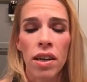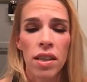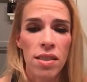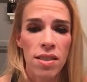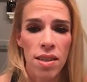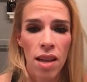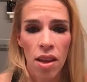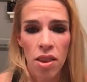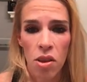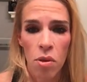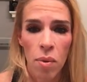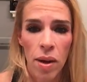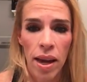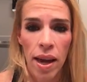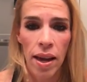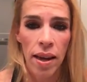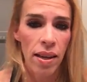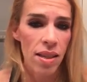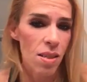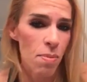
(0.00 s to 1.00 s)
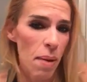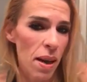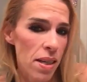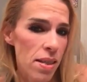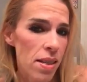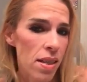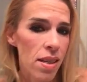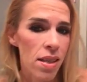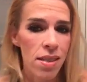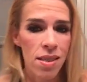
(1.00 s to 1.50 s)
It's not the way I
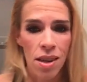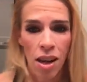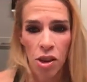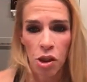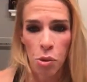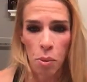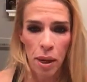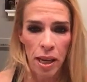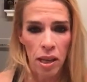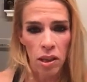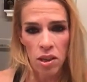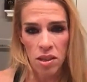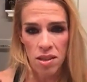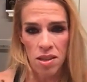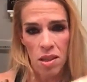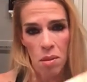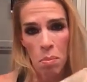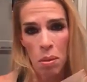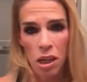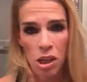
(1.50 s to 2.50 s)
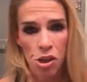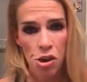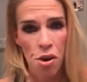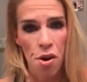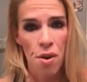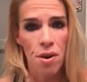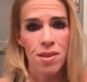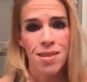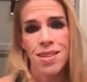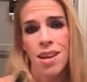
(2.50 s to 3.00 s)
expected. It's not the way it looks in the
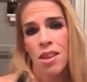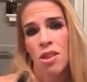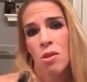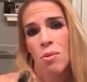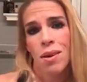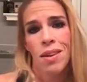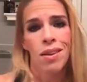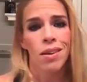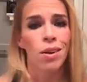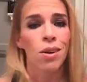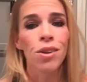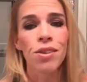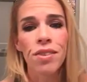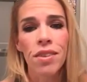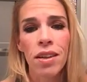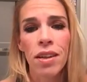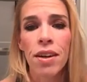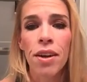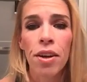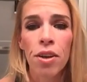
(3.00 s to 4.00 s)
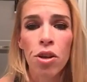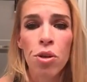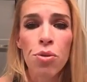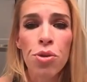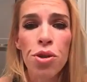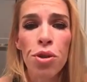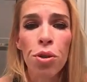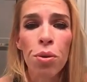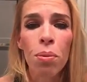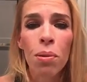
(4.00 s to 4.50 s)
picture. It's not the way the girl did it on
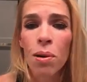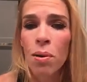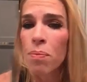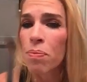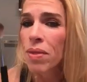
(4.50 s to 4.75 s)
YouTube.